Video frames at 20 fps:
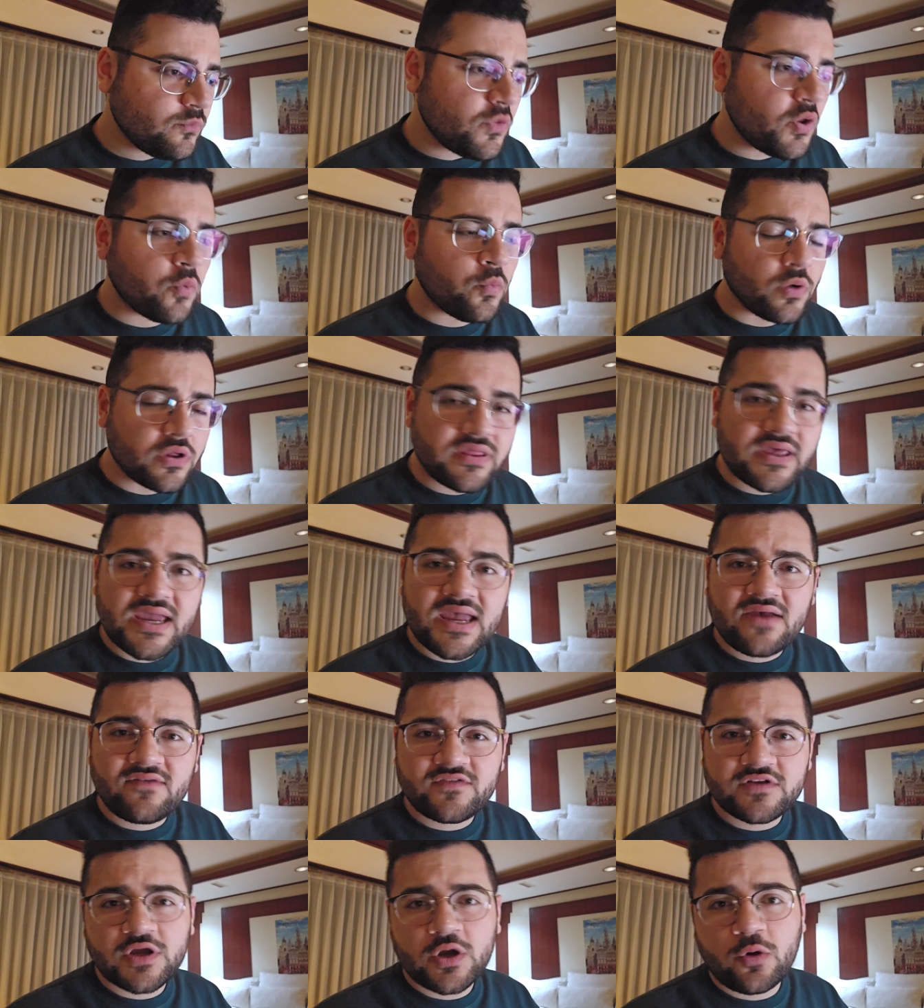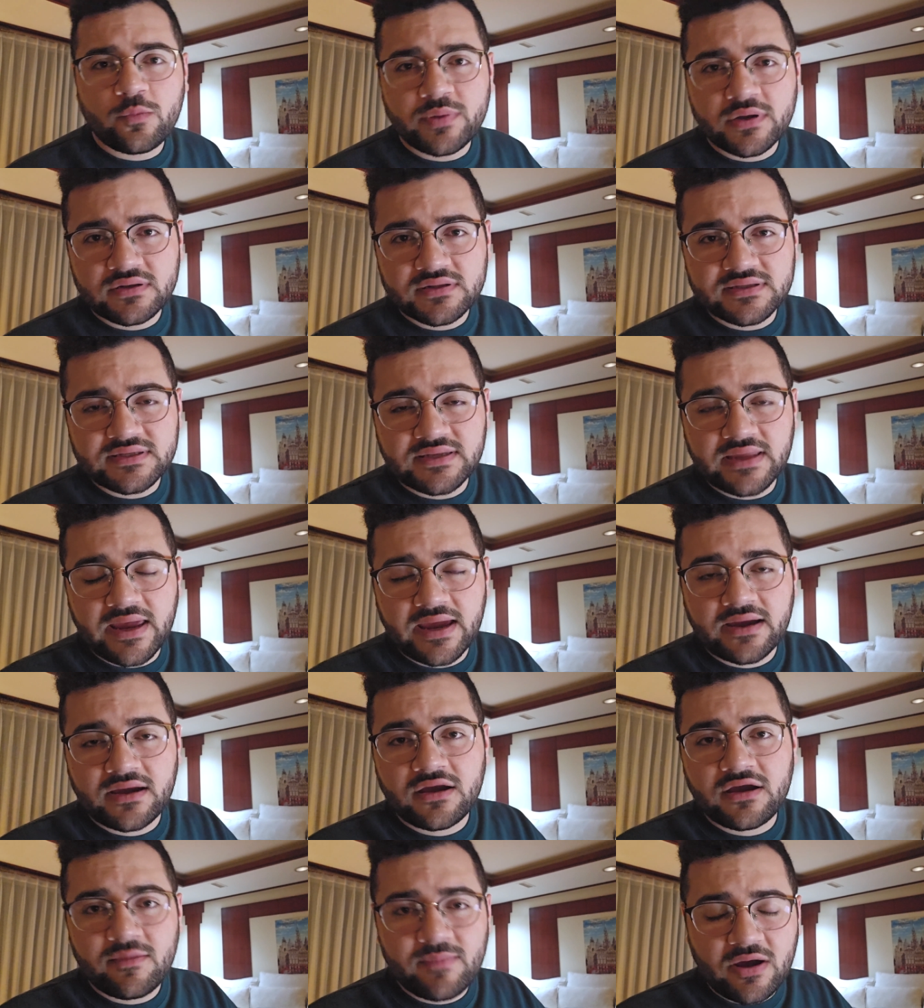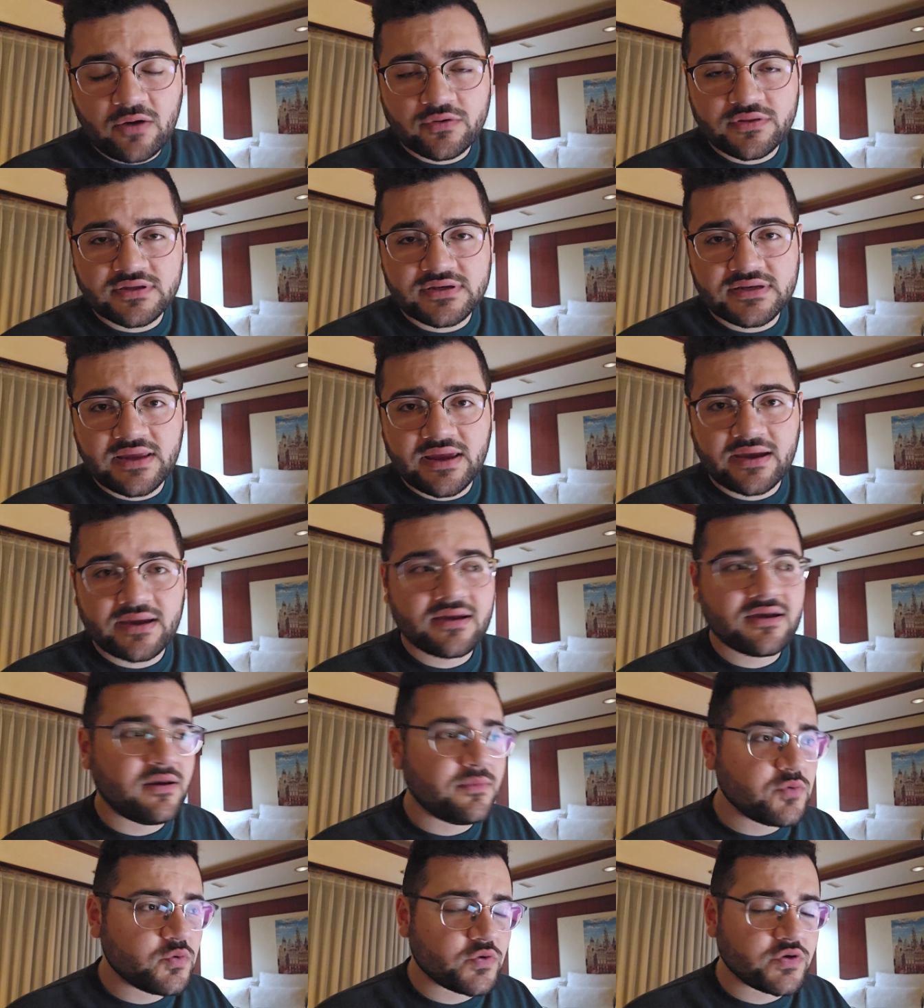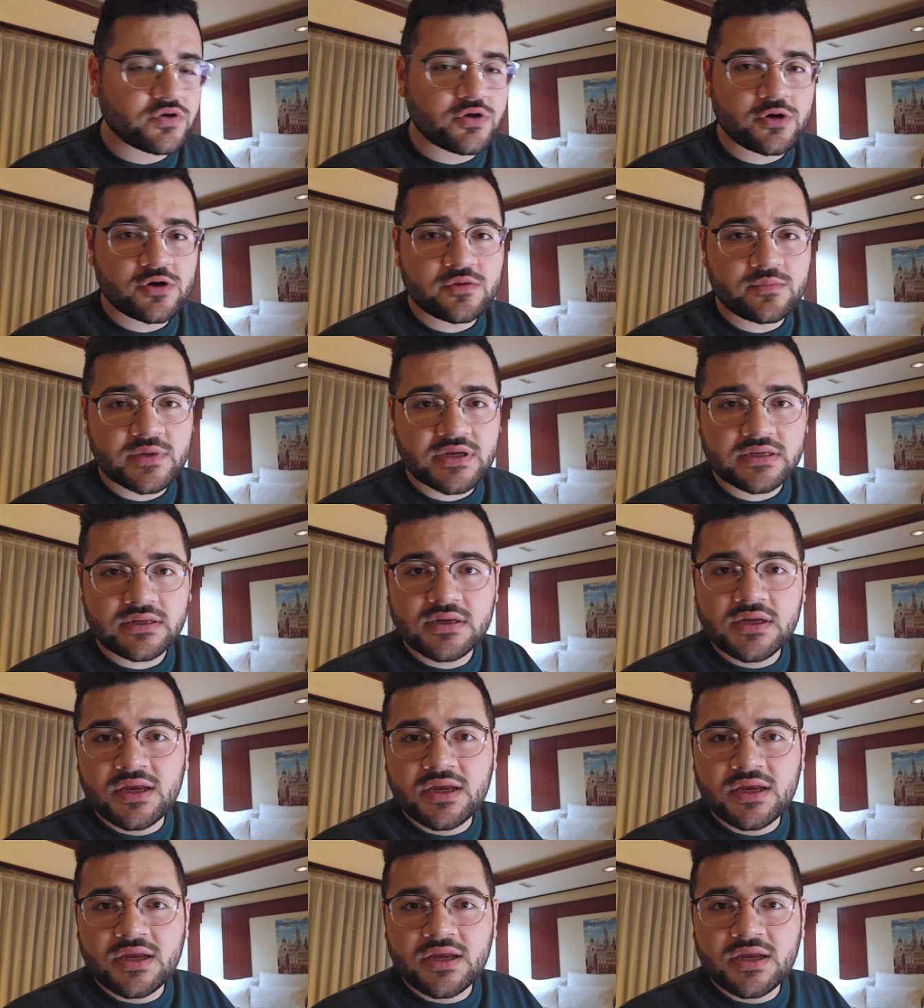where they have to go build a deck, come out with a deck, come to a tournament,